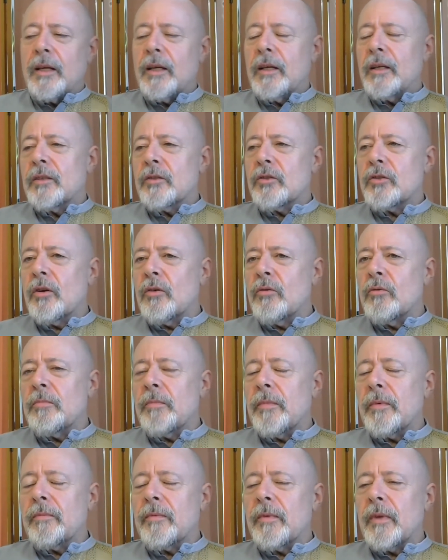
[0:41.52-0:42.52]
So
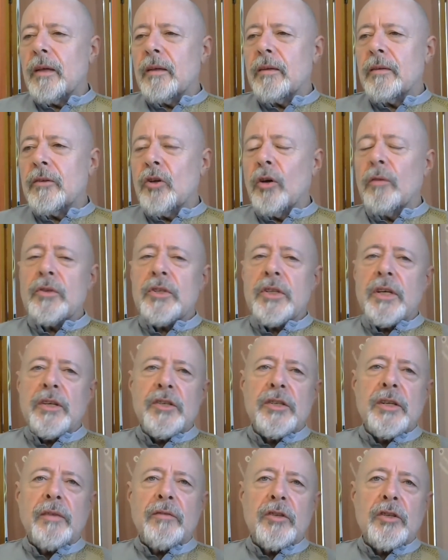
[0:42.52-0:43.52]

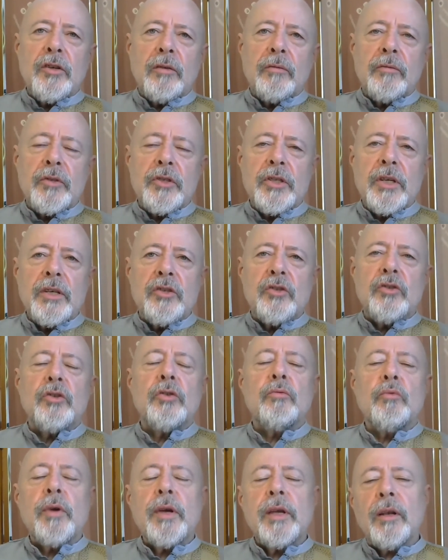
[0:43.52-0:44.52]
conversation after conversation,
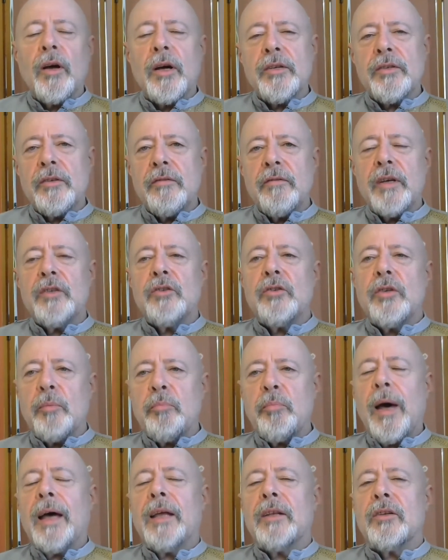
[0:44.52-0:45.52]
you realise eventually a
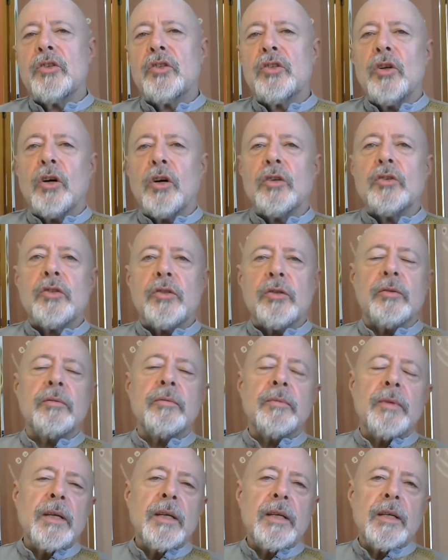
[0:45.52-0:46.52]
pattern starts to
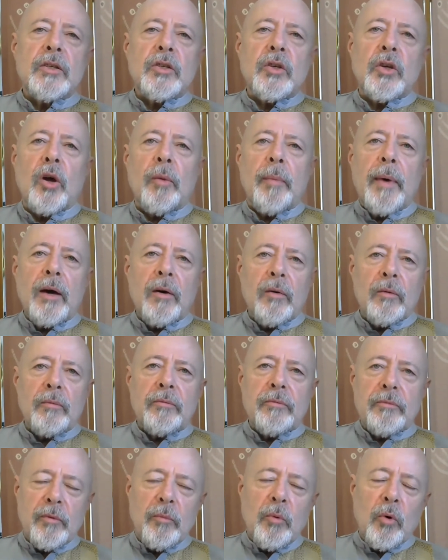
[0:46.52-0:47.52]
come out
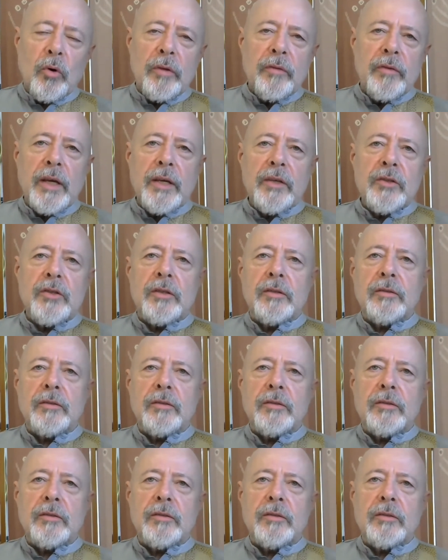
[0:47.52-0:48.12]
from all of this.